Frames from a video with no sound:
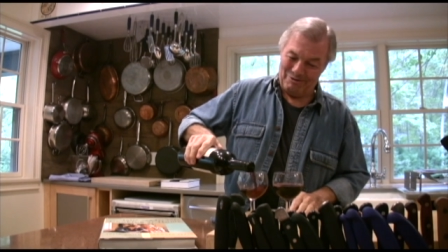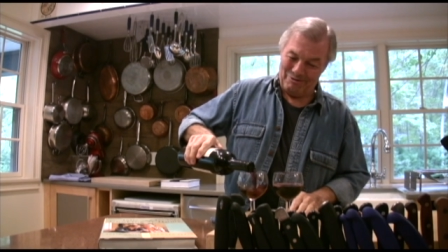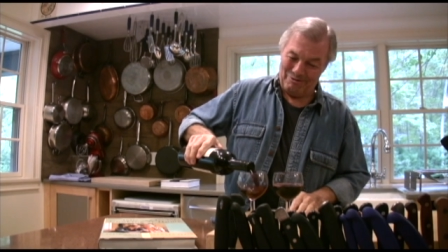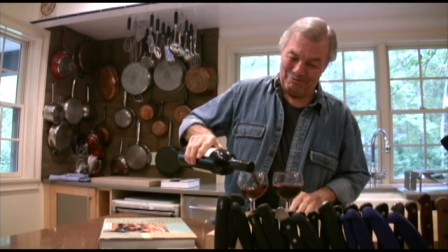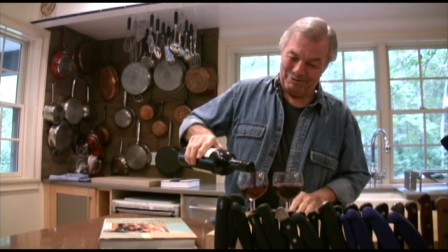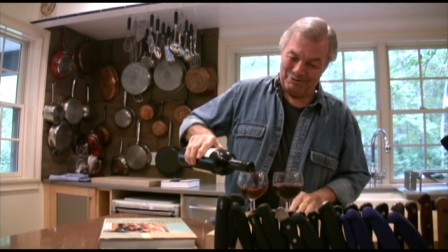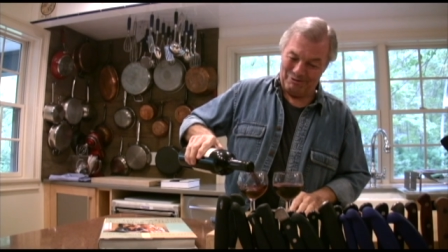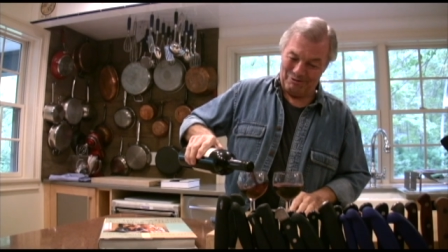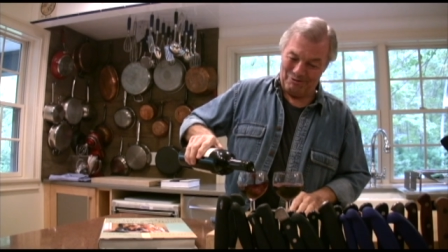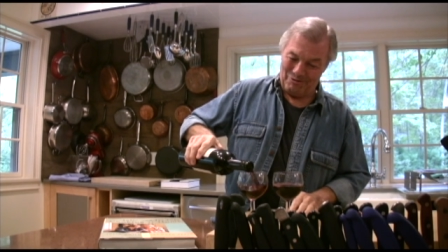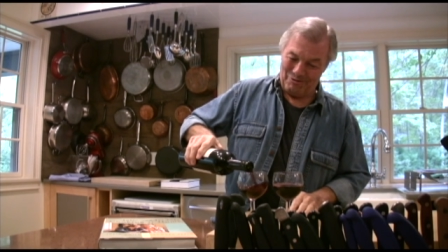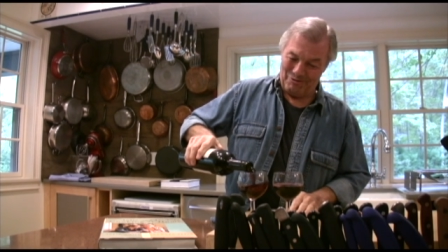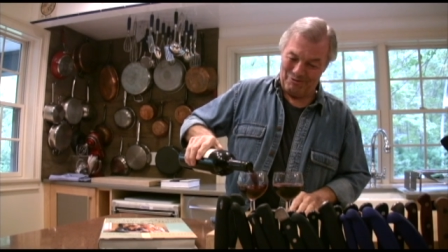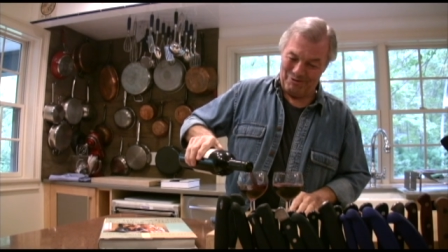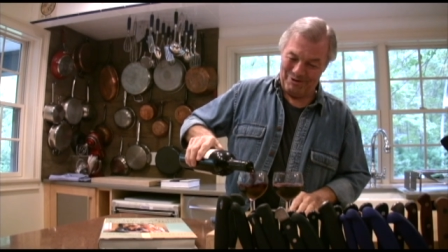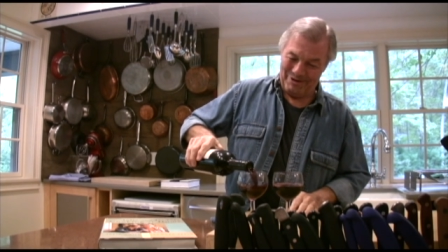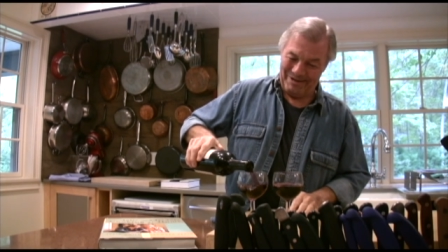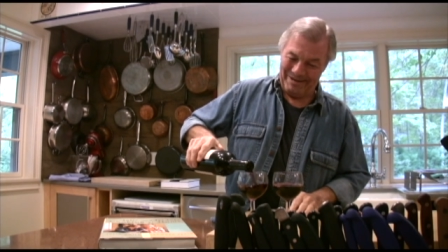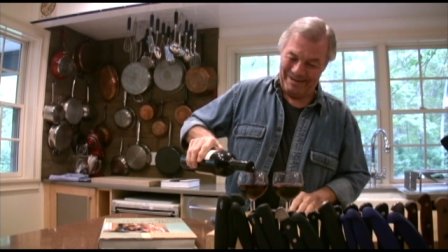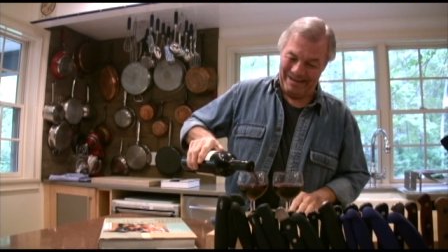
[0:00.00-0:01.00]
you know,
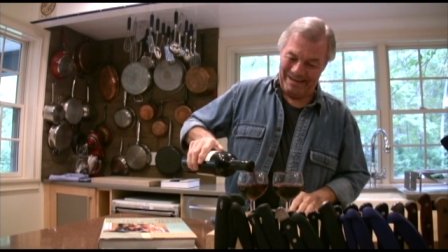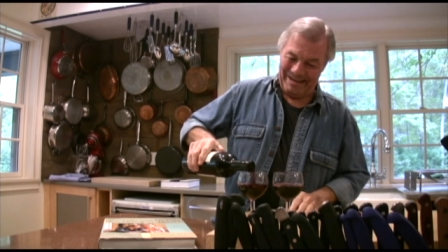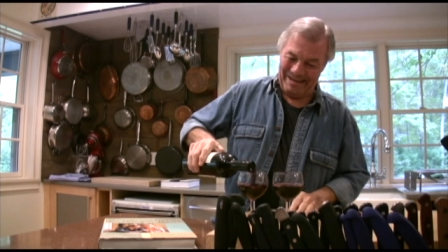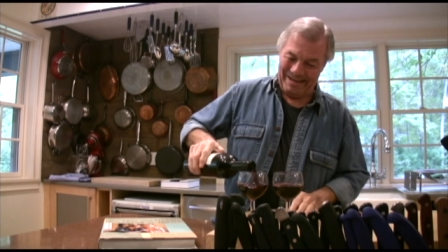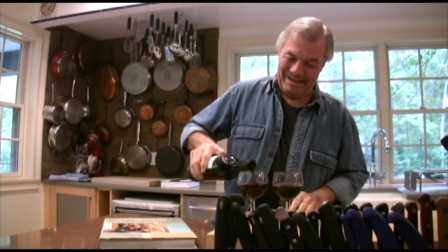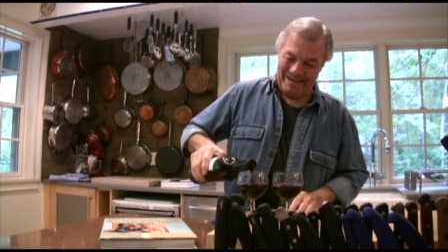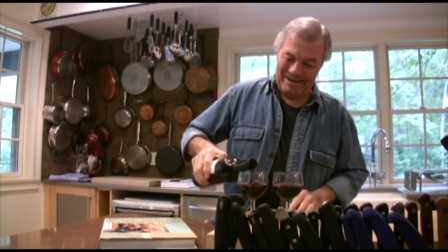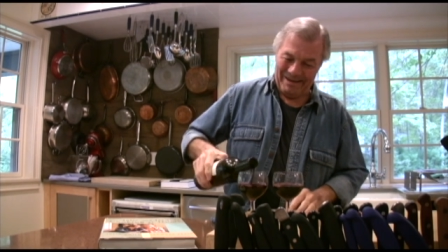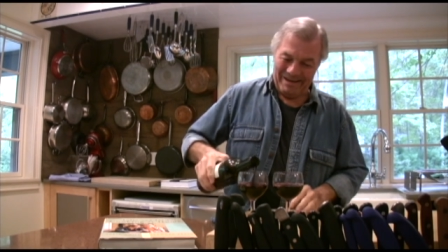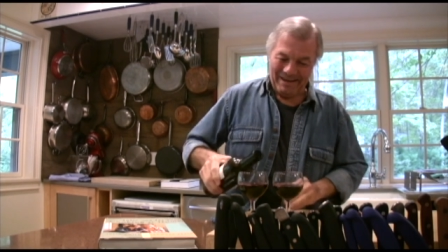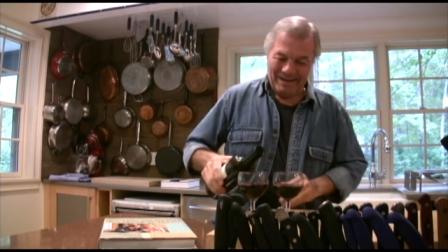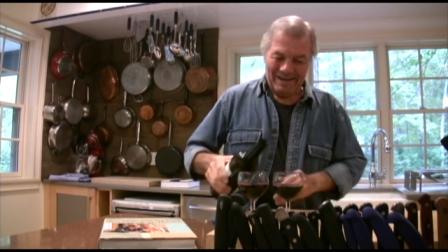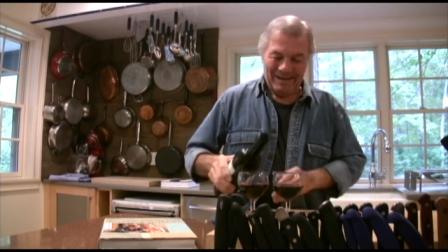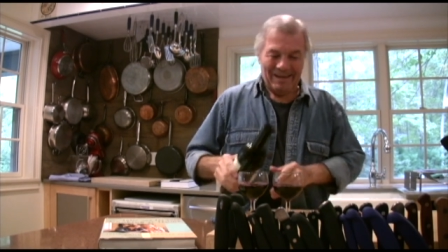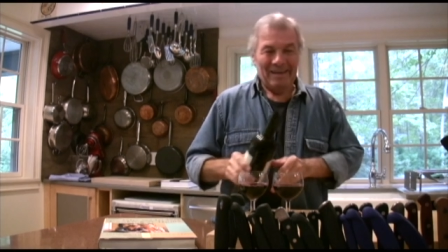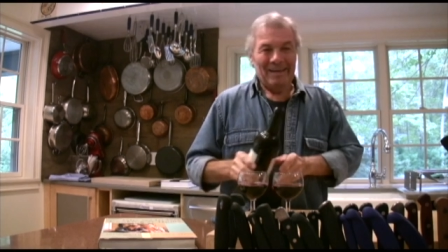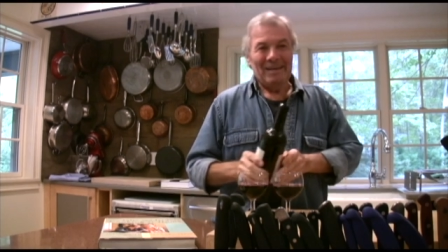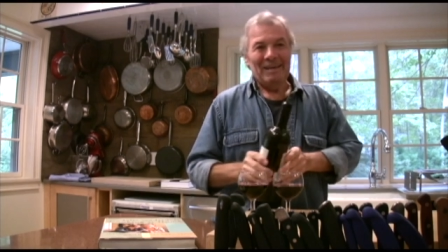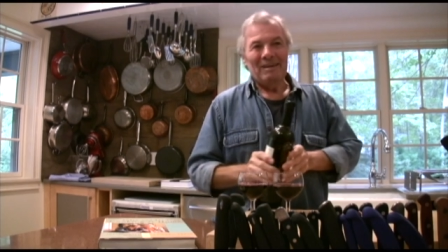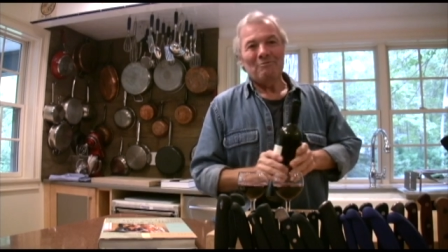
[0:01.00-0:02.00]
so
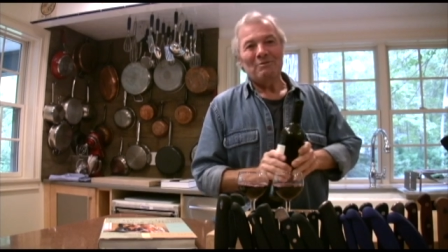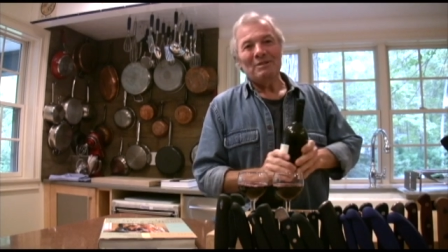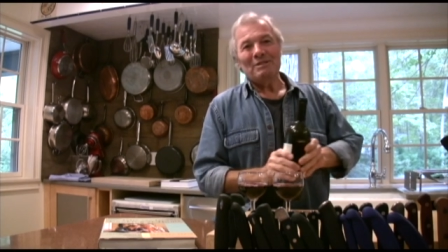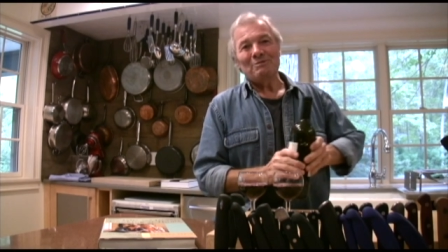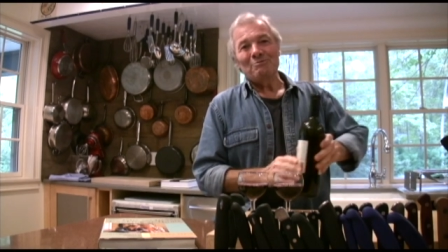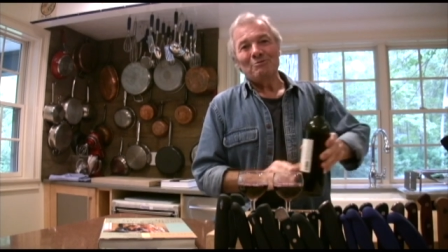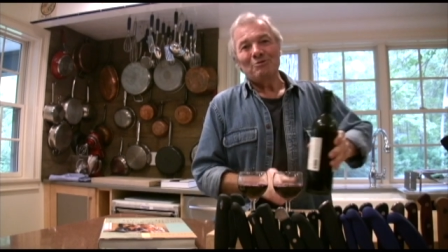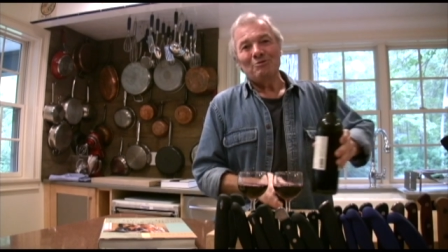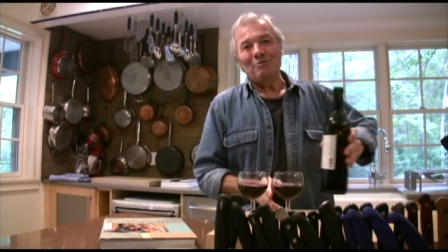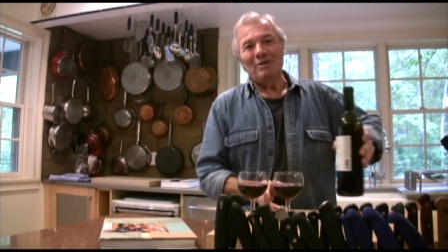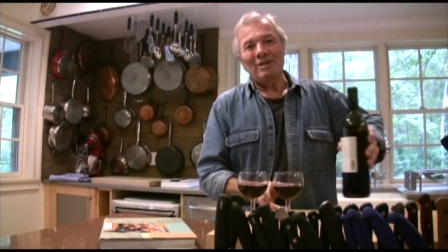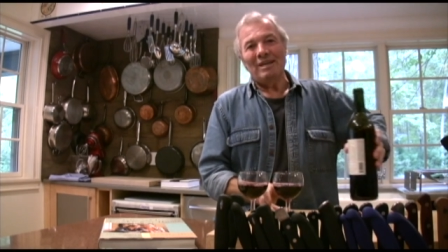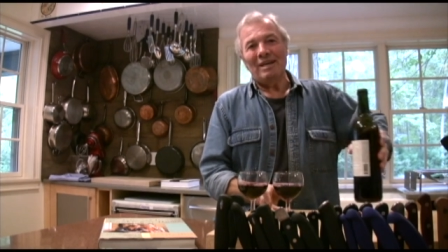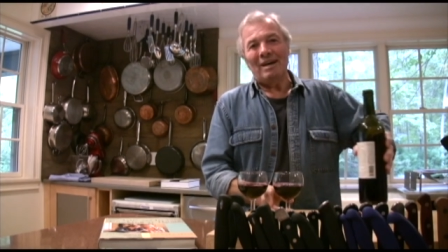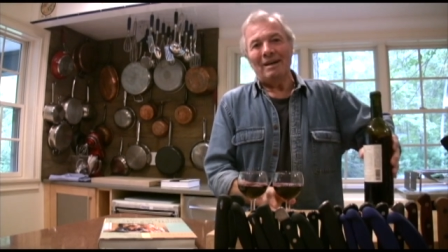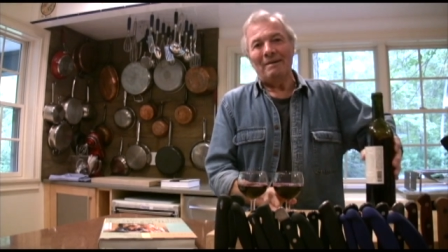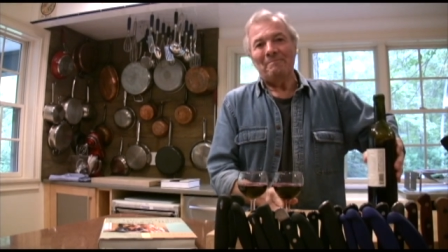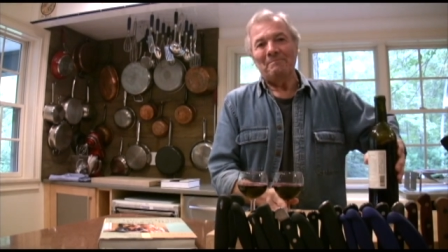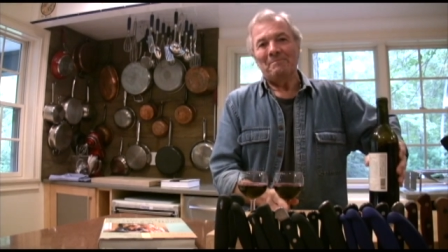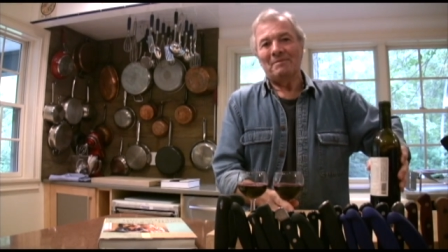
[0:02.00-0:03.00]
here is to Julia.